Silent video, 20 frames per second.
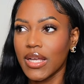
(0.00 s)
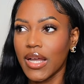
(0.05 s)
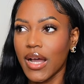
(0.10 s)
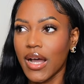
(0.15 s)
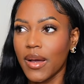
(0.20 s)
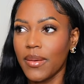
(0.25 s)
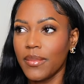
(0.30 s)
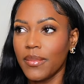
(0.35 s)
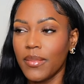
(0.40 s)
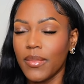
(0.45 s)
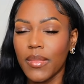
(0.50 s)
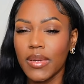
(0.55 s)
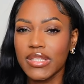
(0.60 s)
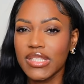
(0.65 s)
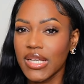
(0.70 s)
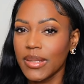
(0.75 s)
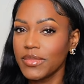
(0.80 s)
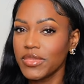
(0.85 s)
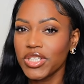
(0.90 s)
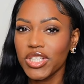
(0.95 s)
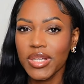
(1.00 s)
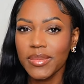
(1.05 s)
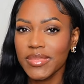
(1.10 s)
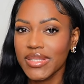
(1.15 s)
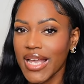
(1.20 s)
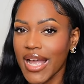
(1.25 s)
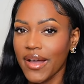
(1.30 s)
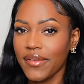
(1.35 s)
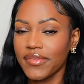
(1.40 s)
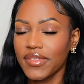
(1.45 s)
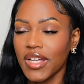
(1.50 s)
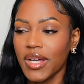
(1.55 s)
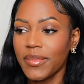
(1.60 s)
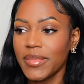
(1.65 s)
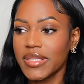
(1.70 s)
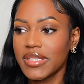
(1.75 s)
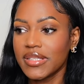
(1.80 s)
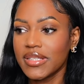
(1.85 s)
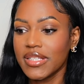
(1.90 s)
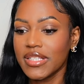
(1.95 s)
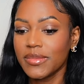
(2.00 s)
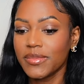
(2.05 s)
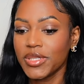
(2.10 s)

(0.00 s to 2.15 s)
Um, some gyms have them. It's this